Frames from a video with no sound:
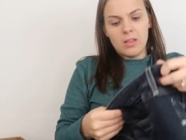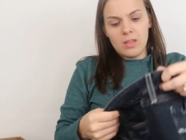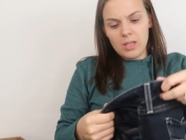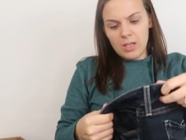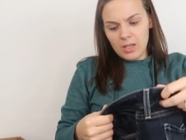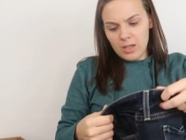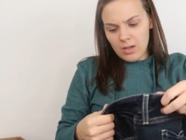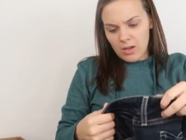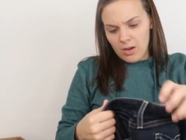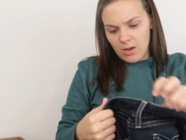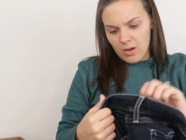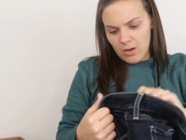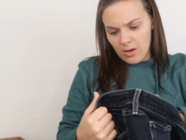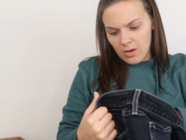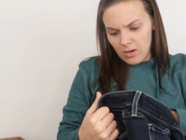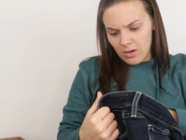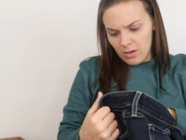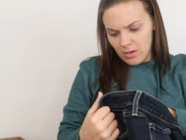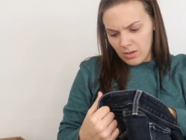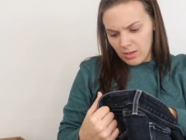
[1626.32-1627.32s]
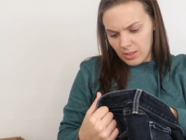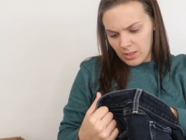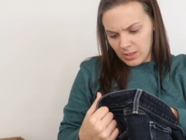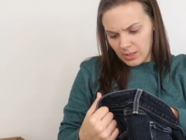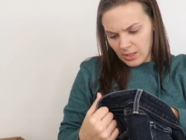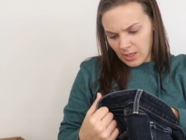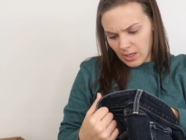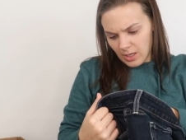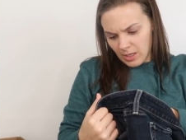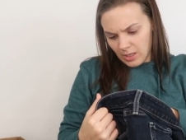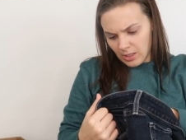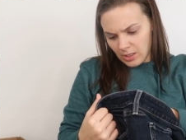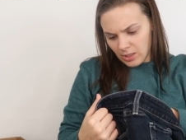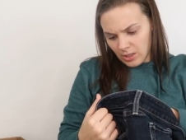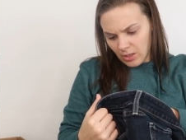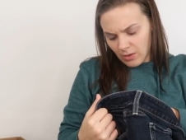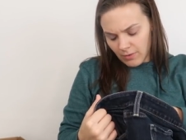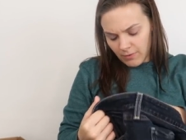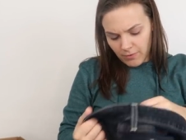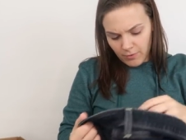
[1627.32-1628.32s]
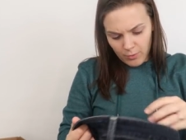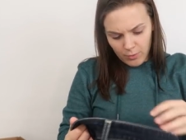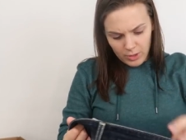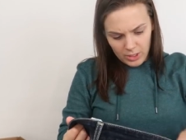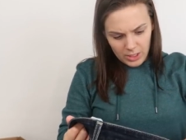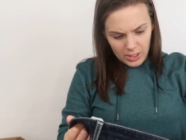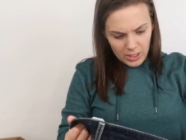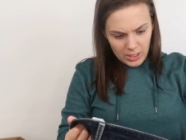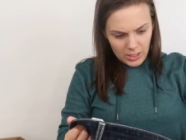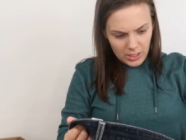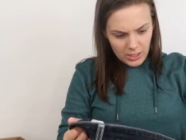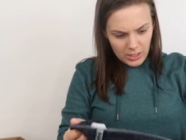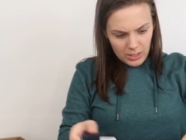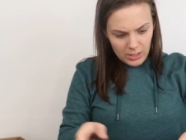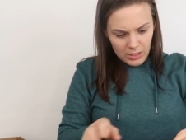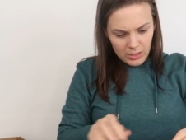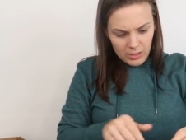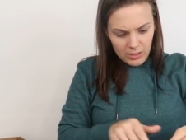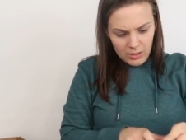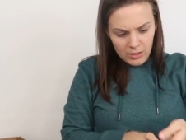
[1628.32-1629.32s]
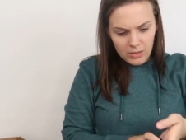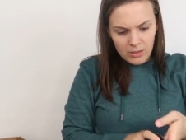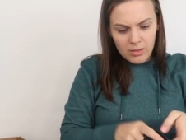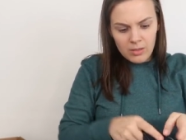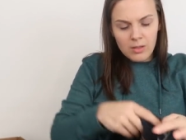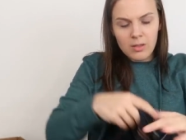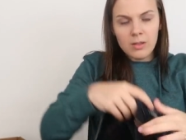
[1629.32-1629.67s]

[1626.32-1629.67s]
They are size 14